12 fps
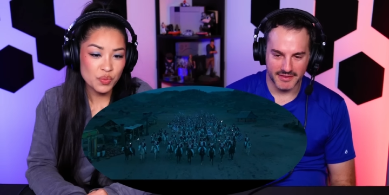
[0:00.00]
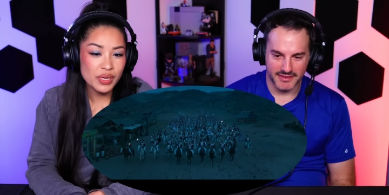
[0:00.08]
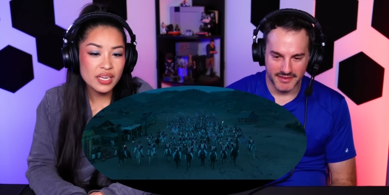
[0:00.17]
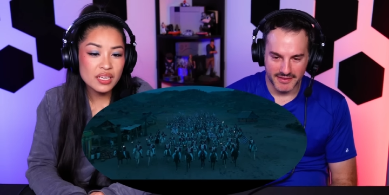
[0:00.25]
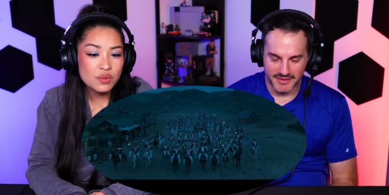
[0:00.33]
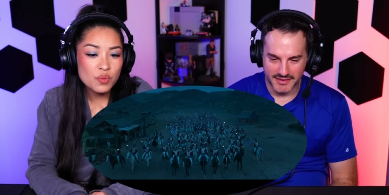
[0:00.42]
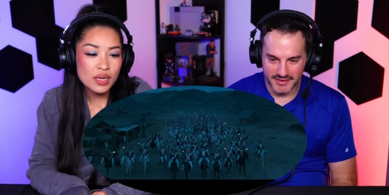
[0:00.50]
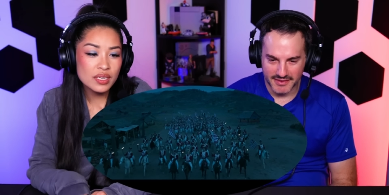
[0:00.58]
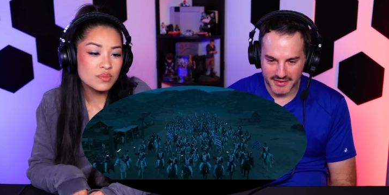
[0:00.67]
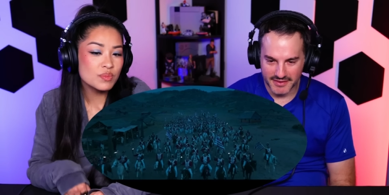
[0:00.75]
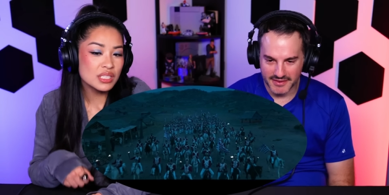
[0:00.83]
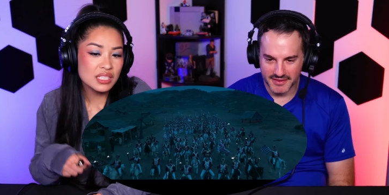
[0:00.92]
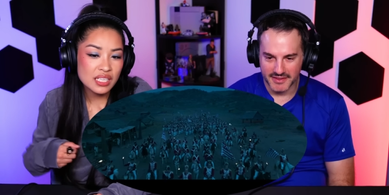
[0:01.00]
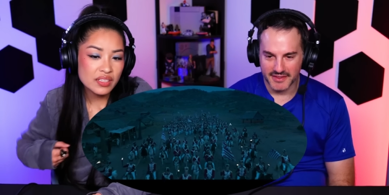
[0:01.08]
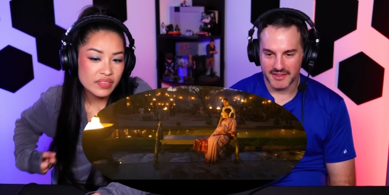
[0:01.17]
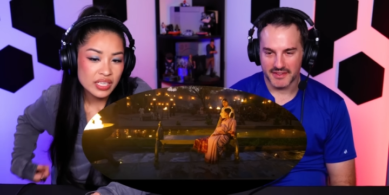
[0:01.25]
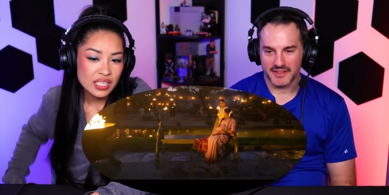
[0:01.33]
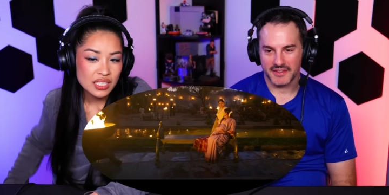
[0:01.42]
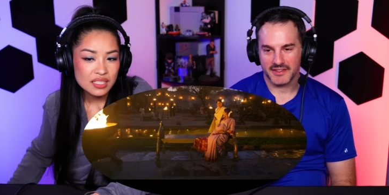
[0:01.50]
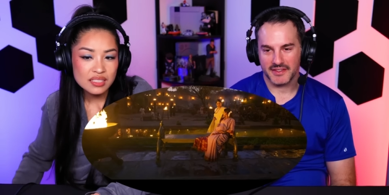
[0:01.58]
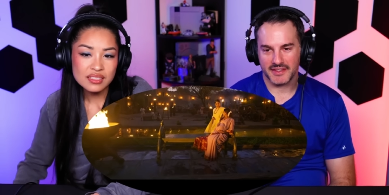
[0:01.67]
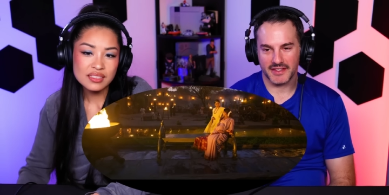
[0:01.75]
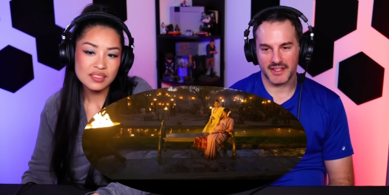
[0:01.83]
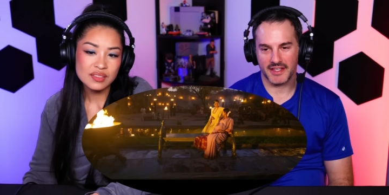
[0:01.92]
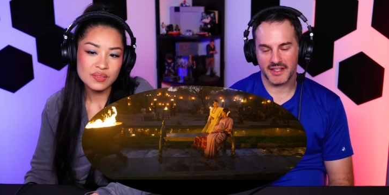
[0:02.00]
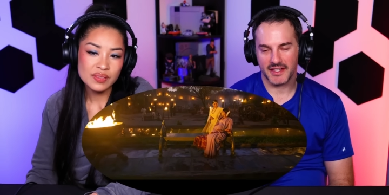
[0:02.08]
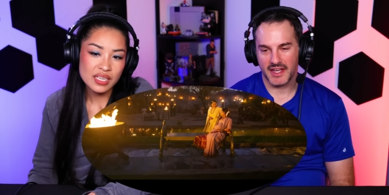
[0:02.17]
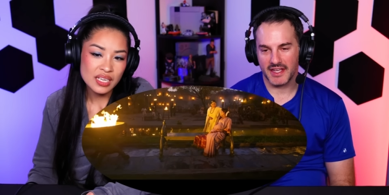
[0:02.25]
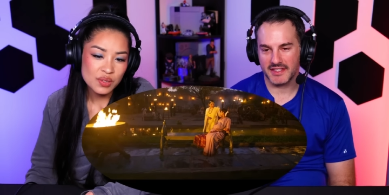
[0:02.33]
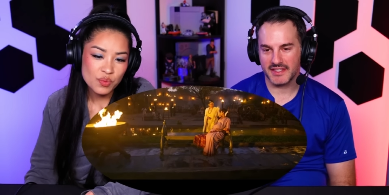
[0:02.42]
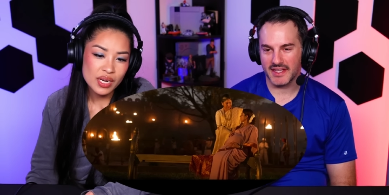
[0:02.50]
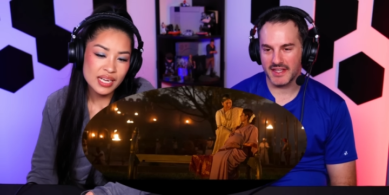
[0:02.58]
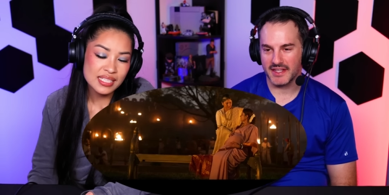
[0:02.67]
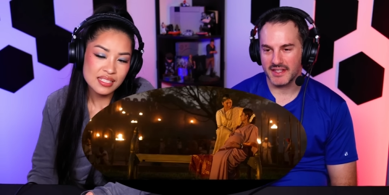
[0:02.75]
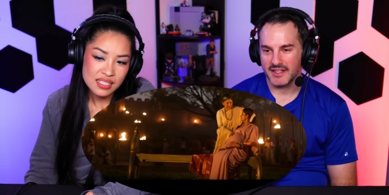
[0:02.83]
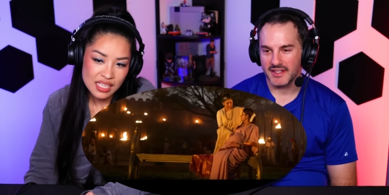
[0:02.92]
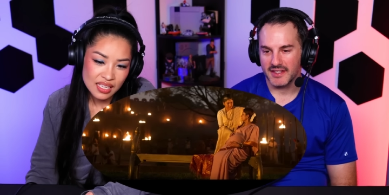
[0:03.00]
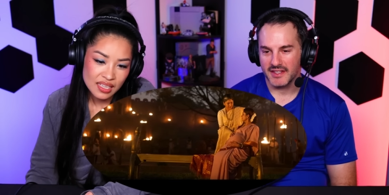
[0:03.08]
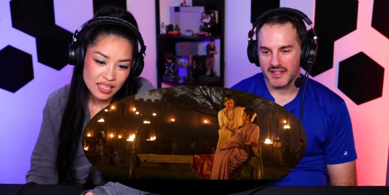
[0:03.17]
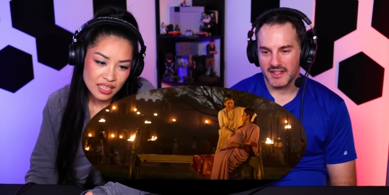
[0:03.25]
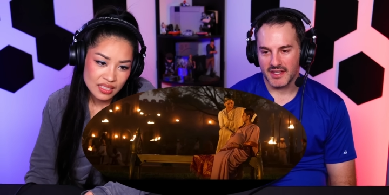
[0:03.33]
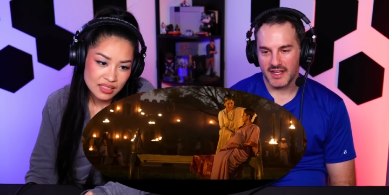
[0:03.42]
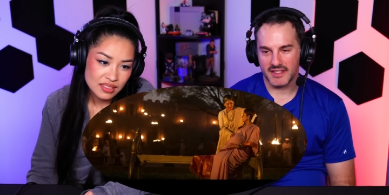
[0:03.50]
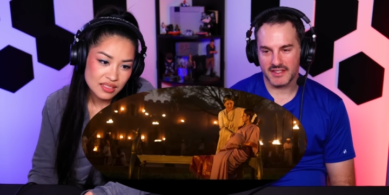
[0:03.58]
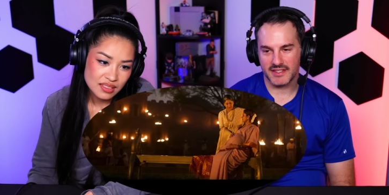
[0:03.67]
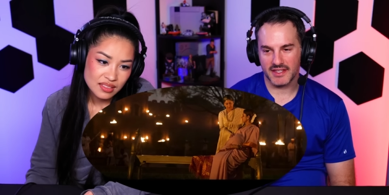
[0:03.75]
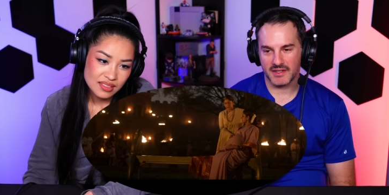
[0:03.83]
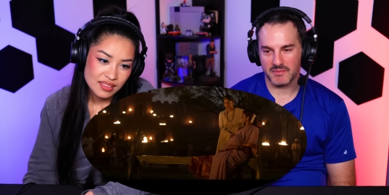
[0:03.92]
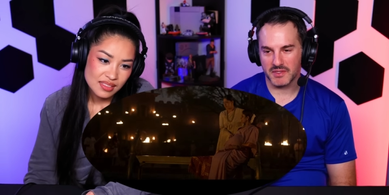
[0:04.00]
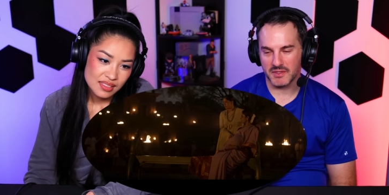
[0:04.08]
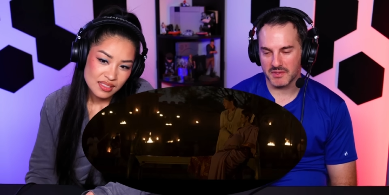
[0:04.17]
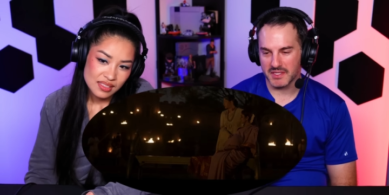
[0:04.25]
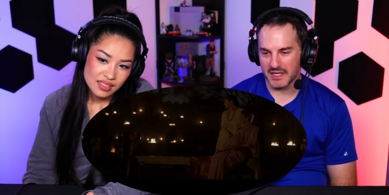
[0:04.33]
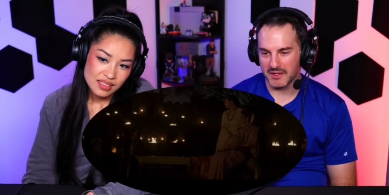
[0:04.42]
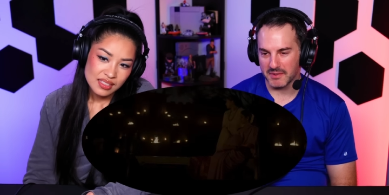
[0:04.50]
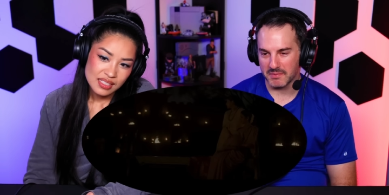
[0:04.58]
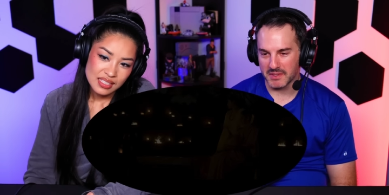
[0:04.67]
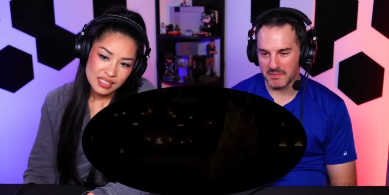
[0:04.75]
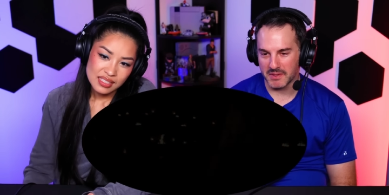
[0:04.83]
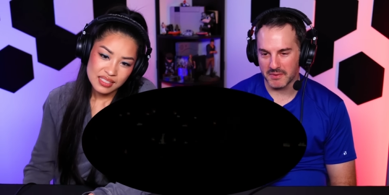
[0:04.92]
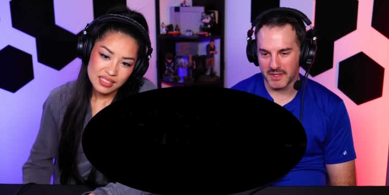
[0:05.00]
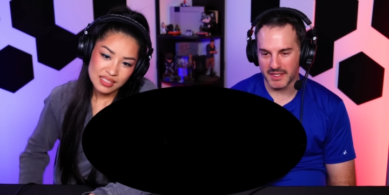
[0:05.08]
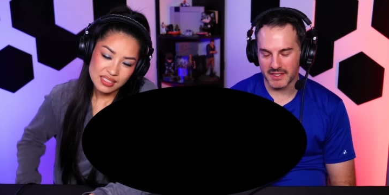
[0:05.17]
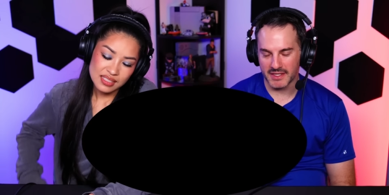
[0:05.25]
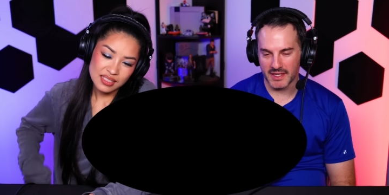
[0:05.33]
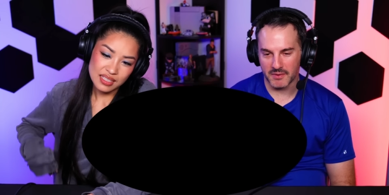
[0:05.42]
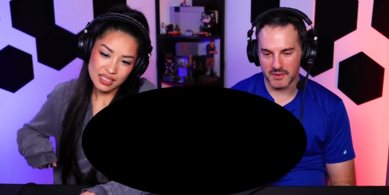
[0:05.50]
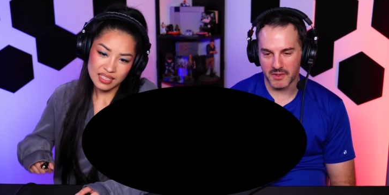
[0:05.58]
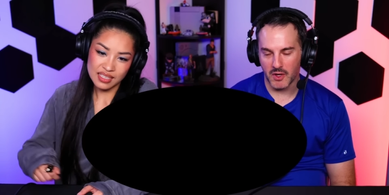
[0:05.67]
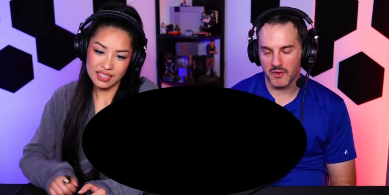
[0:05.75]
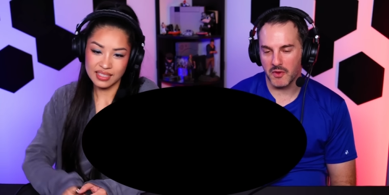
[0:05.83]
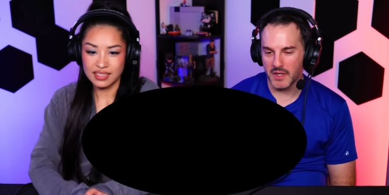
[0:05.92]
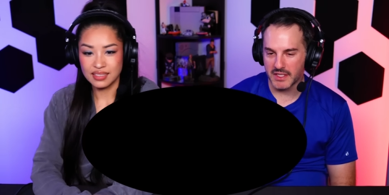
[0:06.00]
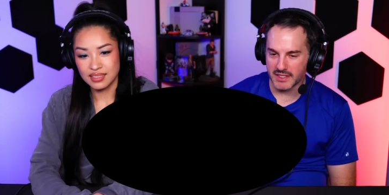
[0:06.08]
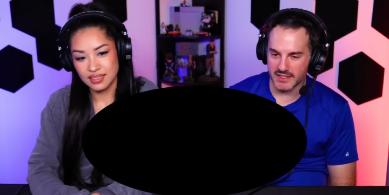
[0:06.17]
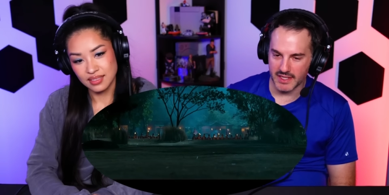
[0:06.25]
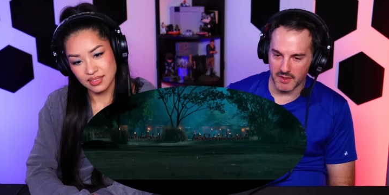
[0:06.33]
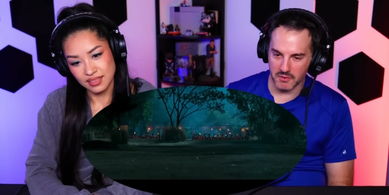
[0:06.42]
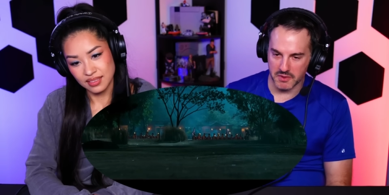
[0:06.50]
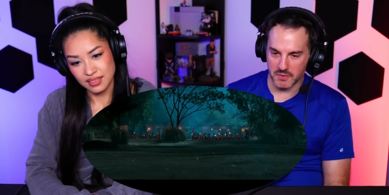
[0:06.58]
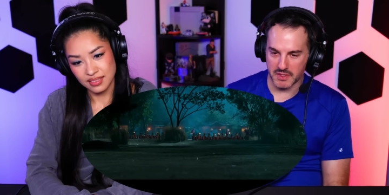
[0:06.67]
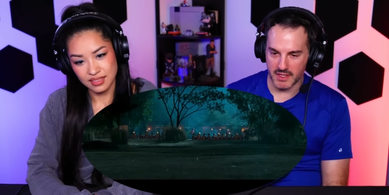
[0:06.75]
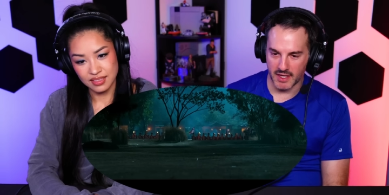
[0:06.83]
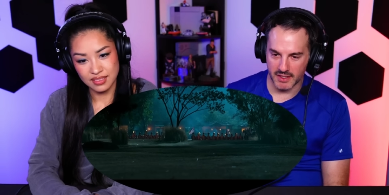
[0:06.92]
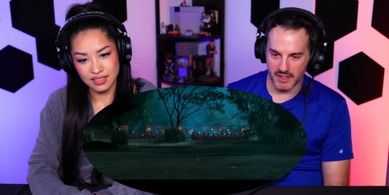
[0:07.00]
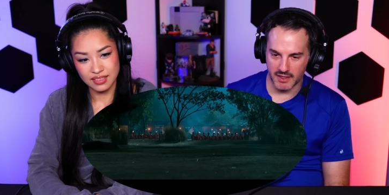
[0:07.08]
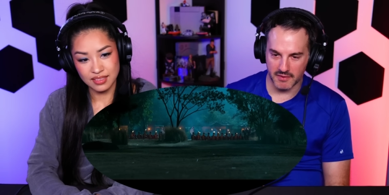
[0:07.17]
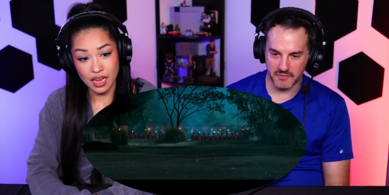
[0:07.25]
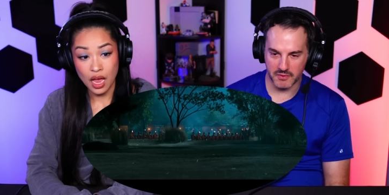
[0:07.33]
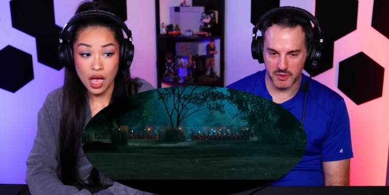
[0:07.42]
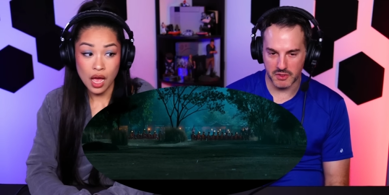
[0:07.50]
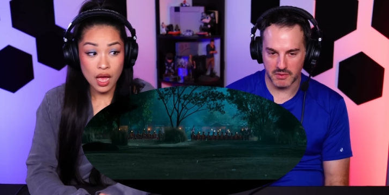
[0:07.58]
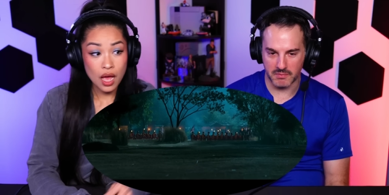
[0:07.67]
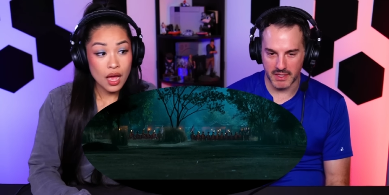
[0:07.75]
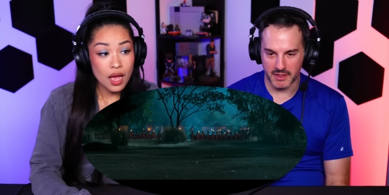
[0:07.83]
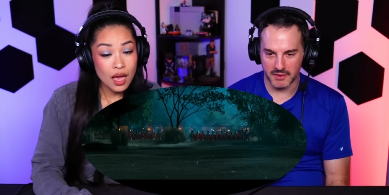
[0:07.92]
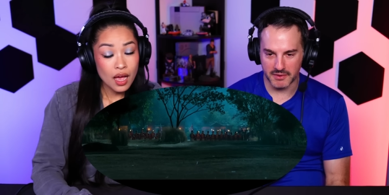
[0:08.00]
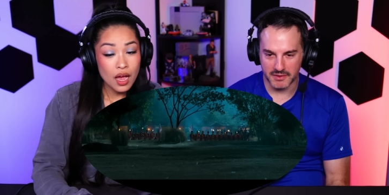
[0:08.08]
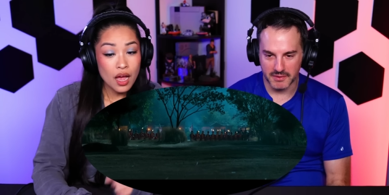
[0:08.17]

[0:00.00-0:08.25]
Speaker 1: We didn't want to believe it. We didn't want to see it.
Speaker 2: I said I'm so scared I'm going to be right on that one. Although I did say it was with knockoff Christian Bale.